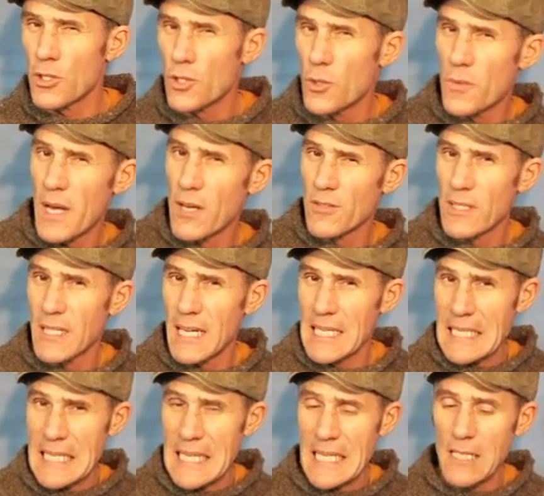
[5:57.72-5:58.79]

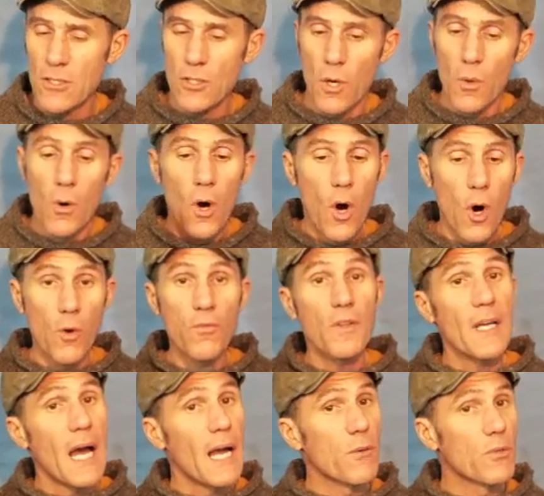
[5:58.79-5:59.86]
2019. So hopefully
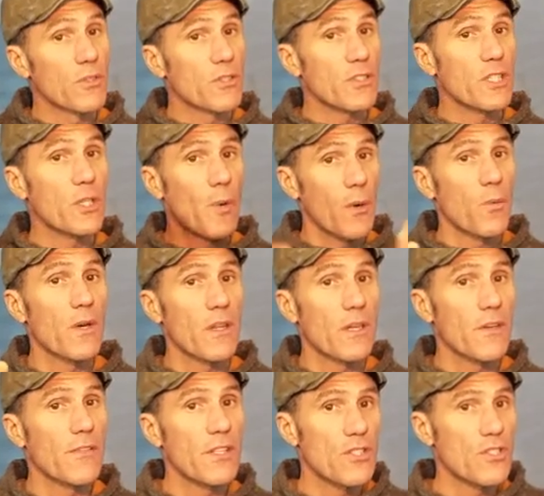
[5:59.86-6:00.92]
I will see you at one of the
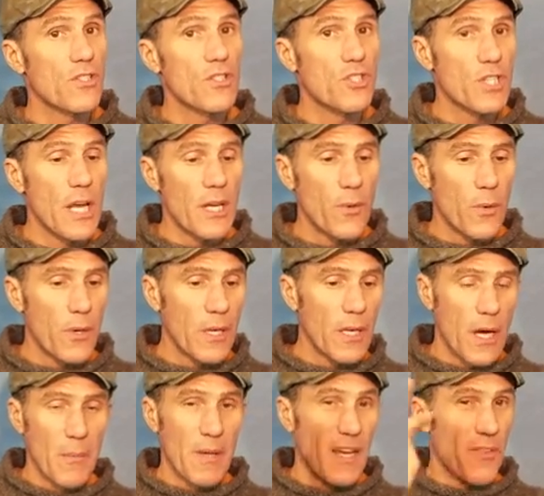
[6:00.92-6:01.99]
conventions in January.
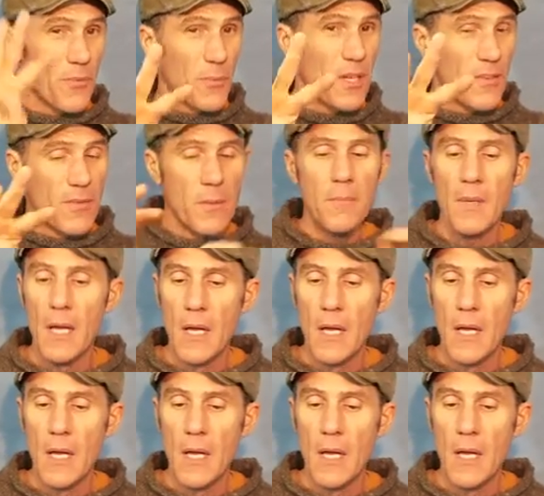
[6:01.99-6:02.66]
I'll be at 3 of them.